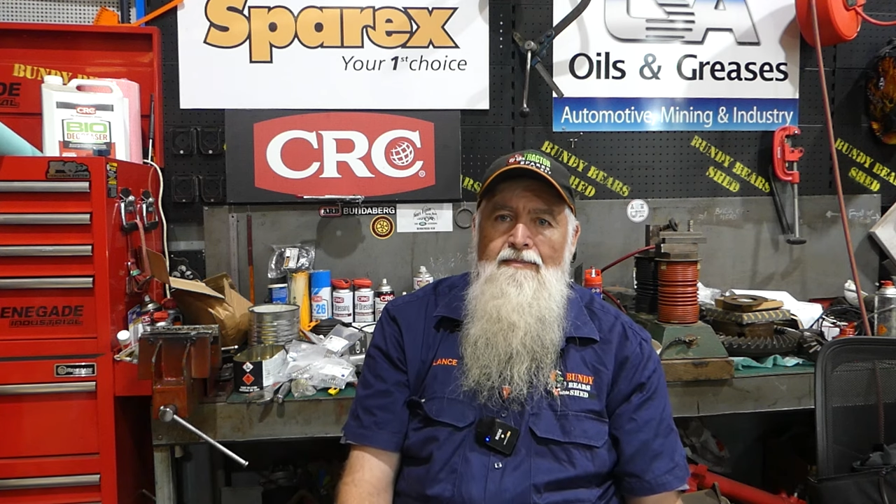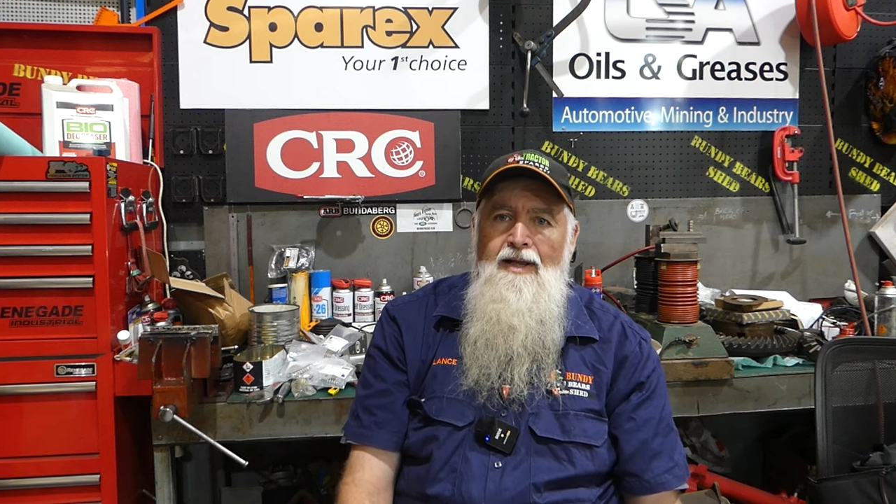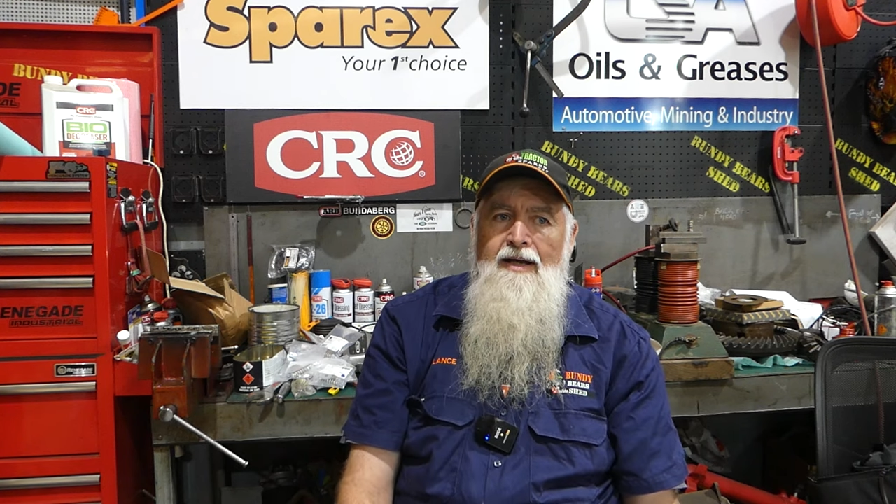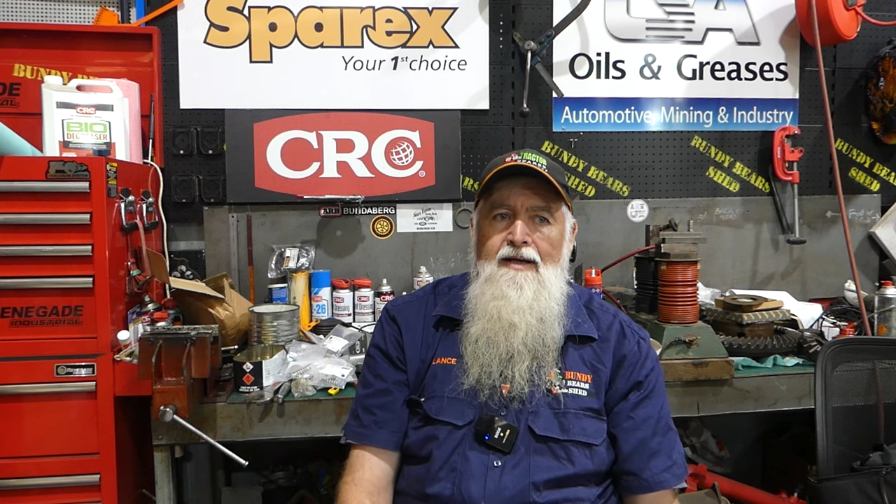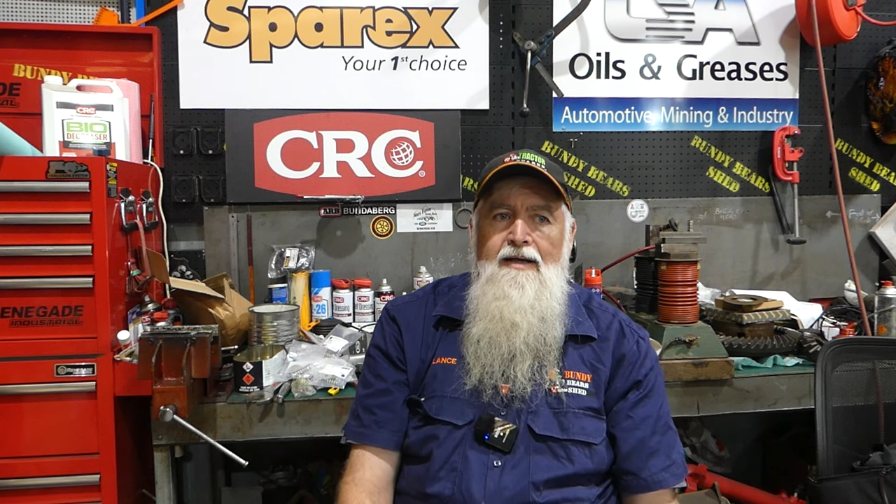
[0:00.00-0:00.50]

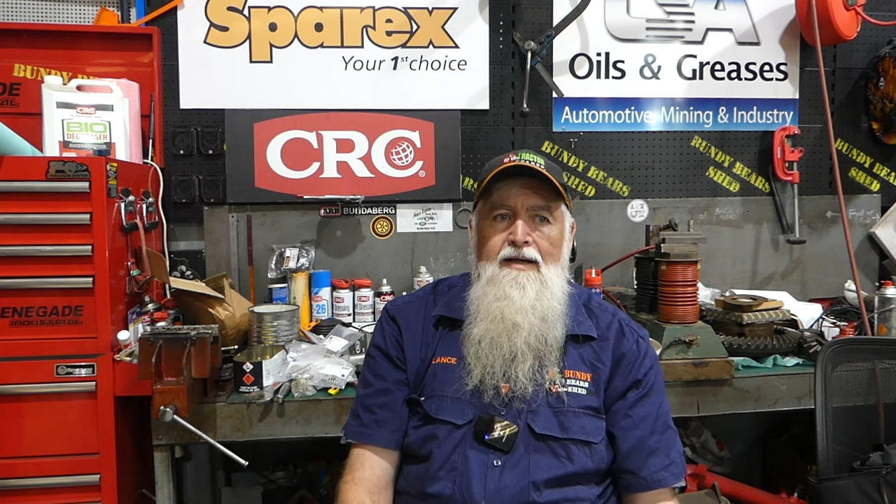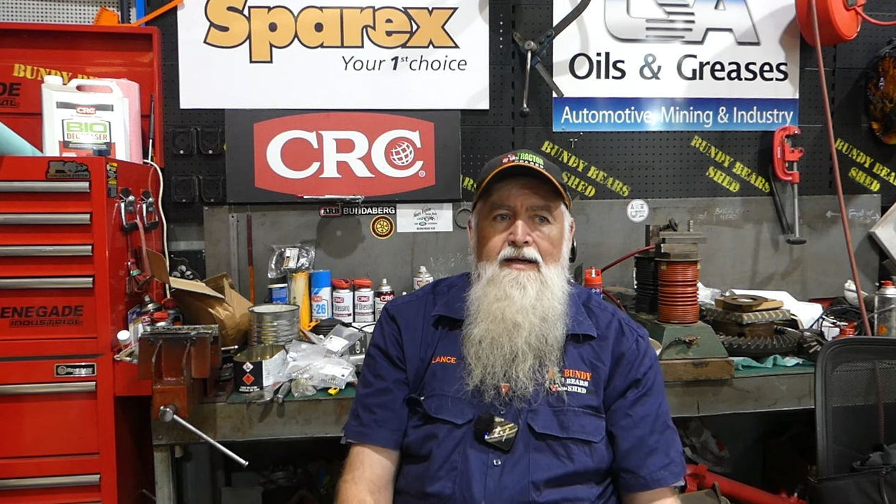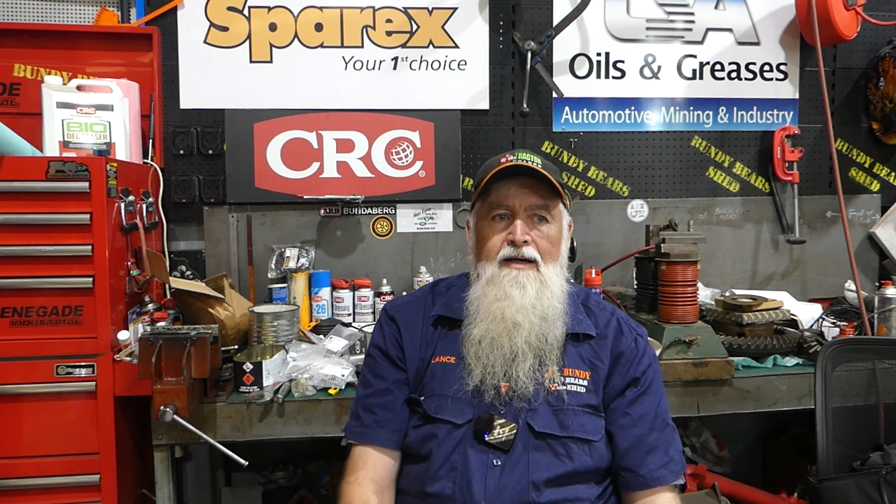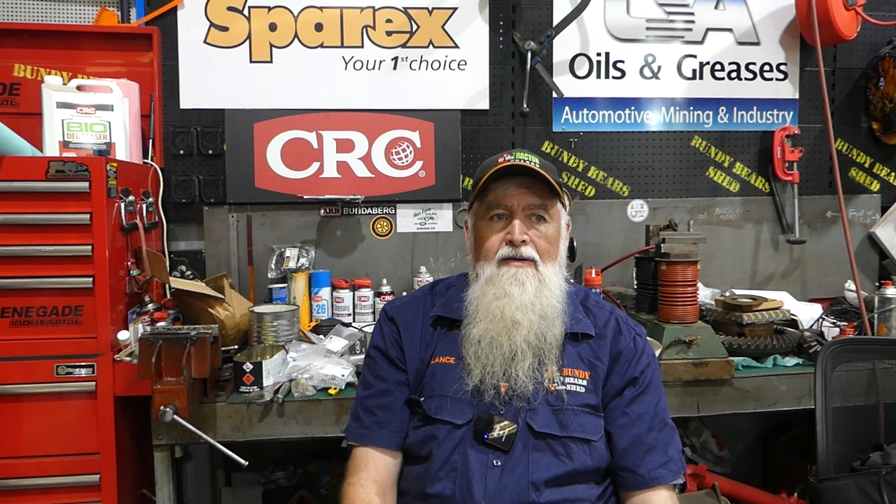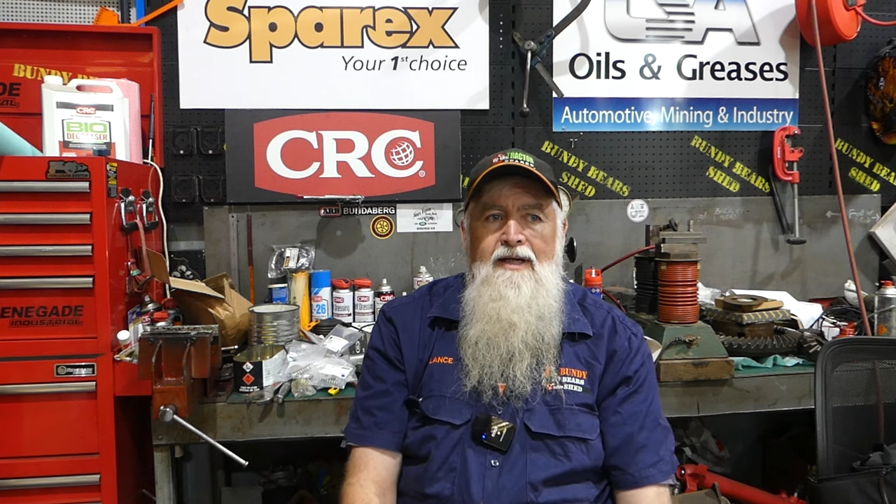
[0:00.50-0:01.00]
And
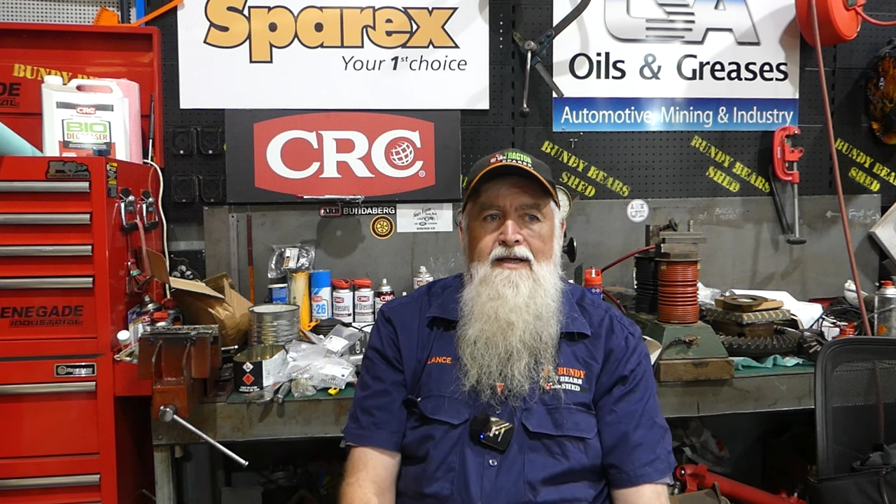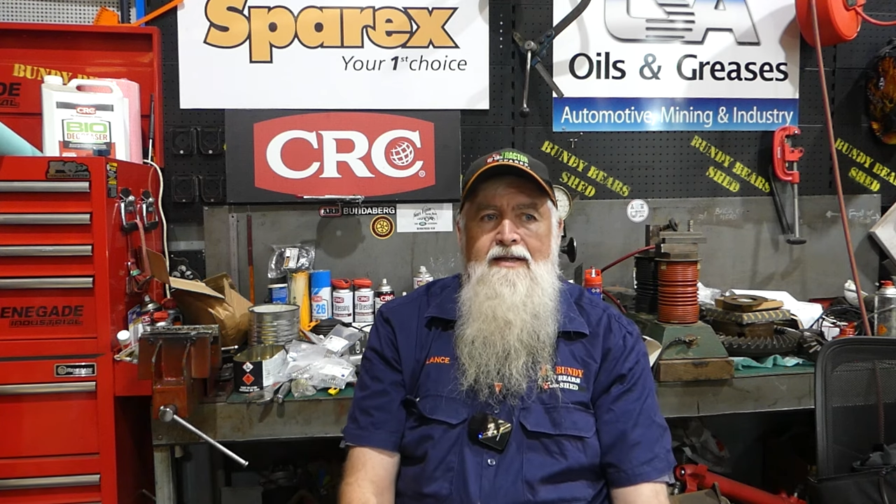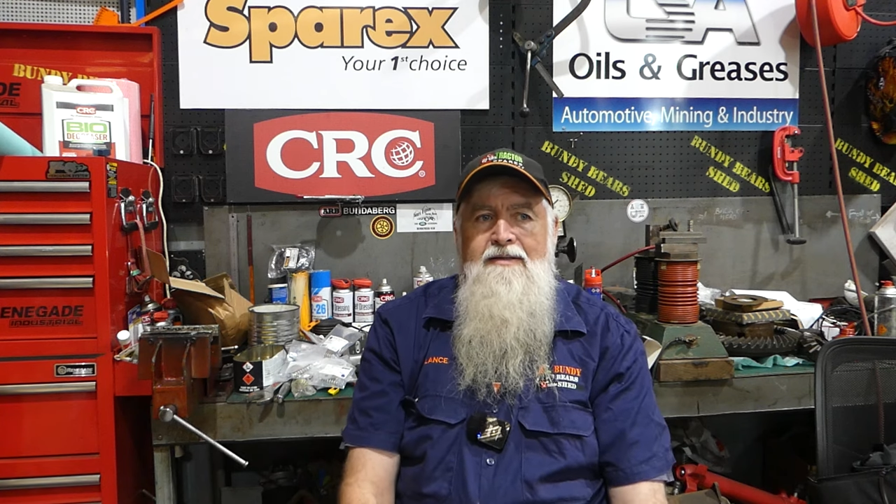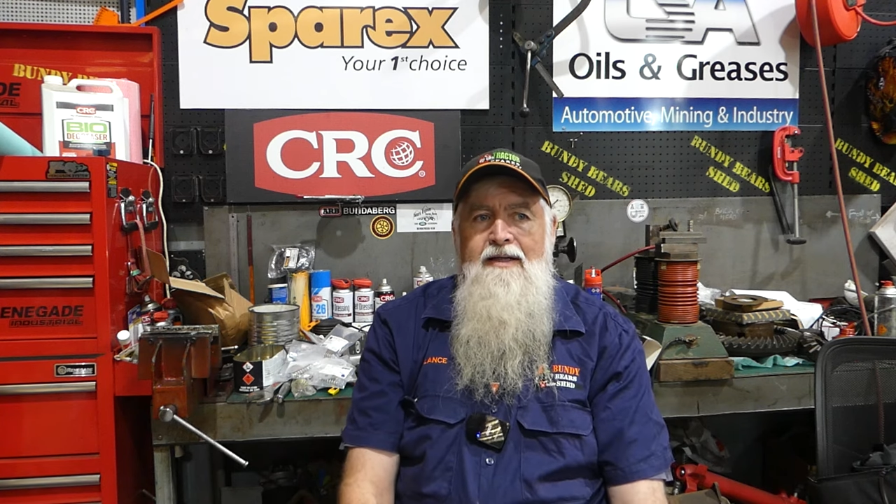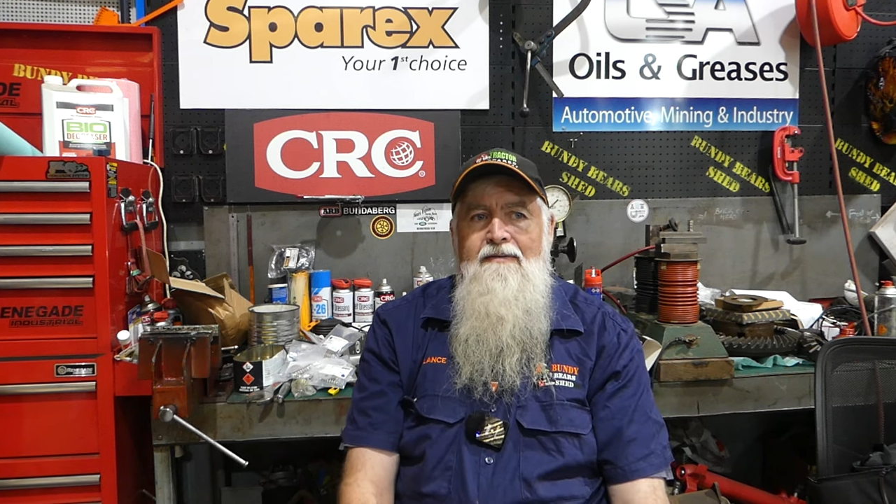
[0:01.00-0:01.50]
I'll take
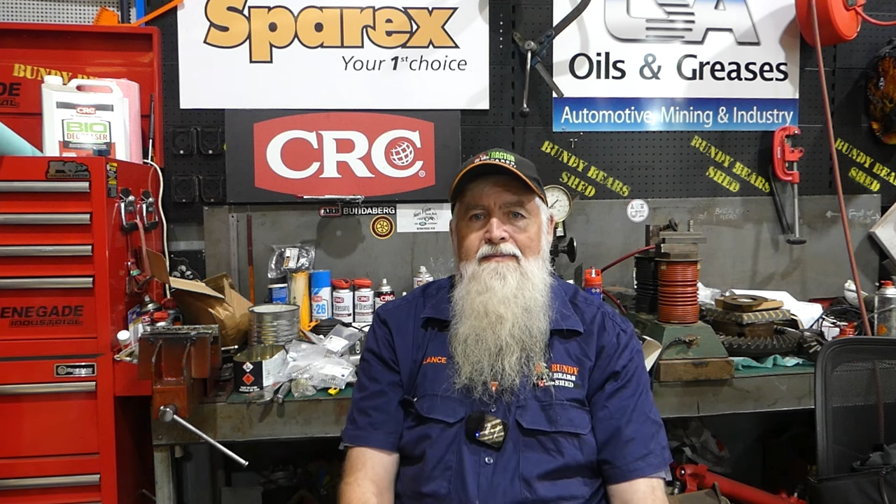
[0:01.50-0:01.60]
a 10